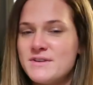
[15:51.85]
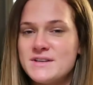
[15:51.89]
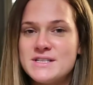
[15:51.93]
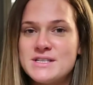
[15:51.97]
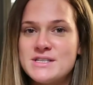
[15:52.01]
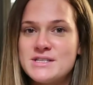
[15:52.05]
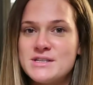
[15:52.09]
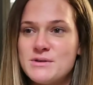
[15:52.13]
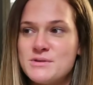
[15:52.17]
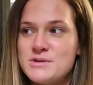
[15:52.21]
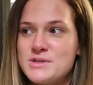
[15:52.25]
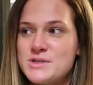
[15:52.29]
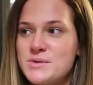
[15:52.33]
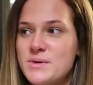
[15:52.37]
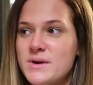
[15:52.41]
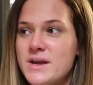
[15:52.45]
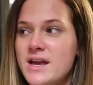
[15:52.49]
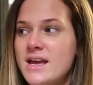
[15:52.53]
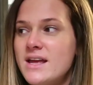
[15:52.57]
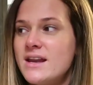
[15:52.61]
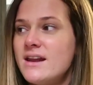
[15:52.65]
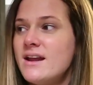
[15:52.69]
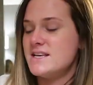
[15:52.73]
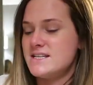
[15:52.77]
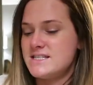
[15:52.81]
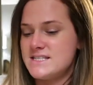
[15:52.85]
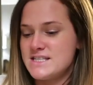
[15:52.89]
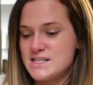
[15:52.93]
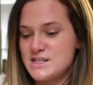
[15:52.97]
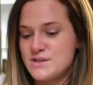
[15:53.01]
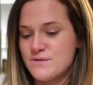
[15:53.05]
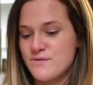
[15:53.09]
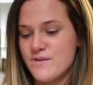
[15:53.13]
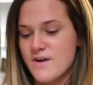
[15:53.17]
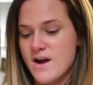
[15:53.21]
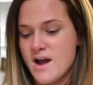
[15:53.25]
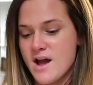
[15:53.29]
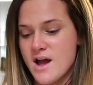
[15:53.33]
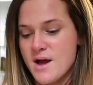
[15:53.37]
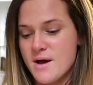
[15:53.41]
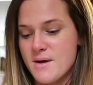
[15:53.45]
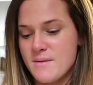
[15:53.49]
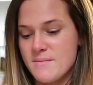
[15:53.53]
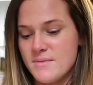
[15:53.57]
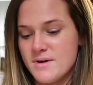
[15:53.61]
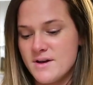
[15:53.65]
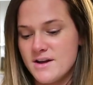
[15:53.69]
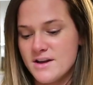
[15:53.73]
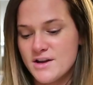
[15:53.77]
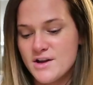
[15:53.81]
It's so sweet. This is
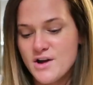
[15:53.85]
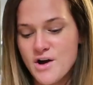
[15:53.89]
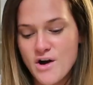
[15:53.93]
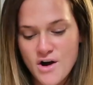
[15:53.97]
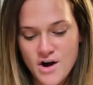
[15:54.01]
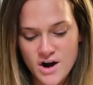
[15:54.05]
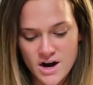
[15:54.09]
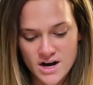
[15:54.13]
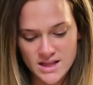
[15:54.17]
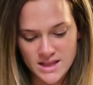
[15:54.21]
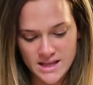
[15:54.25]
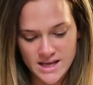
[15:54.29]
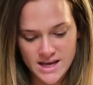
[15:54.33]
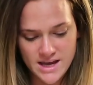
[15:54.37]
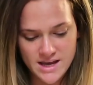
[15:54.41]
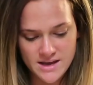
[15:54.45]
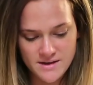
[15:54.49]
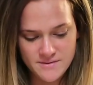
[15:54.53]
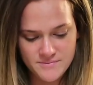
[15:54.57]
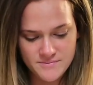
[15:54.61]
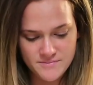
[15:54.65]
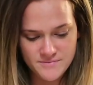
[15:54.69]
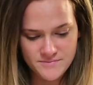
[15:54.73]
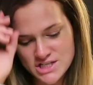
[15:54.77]
from Carly.